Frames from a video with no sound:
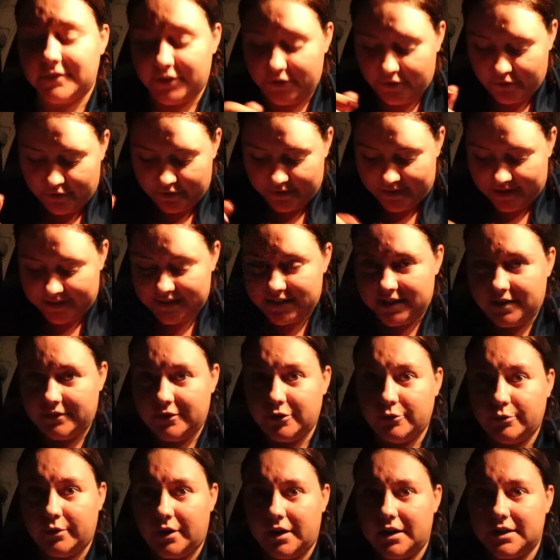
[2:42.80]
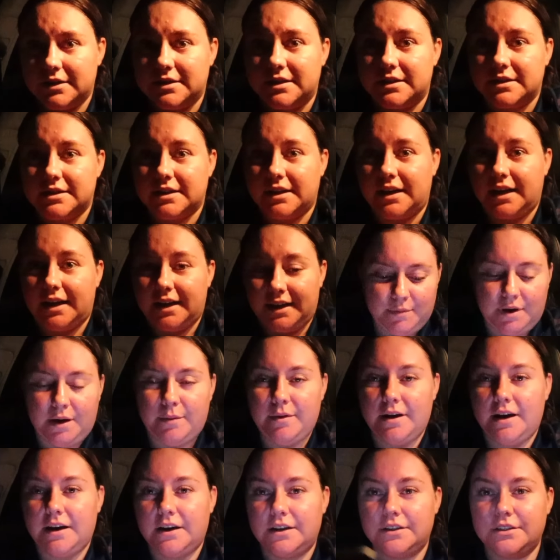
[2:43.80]
No, that's even worse, isn't it?
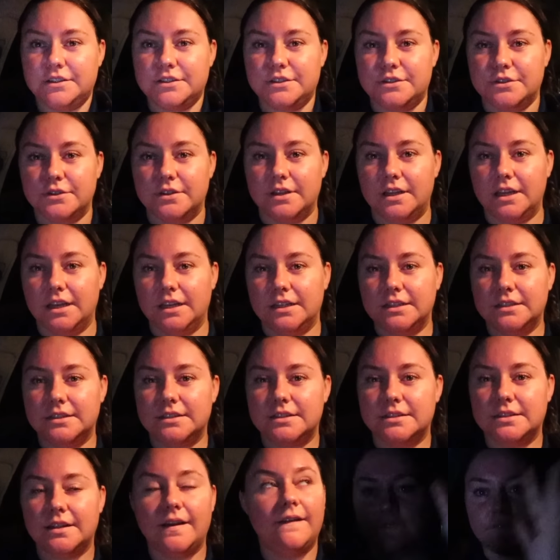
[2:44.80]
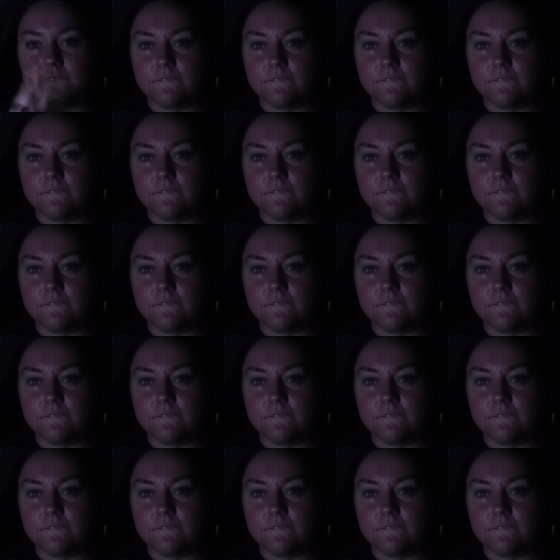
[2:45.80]
Maybe I can just do this.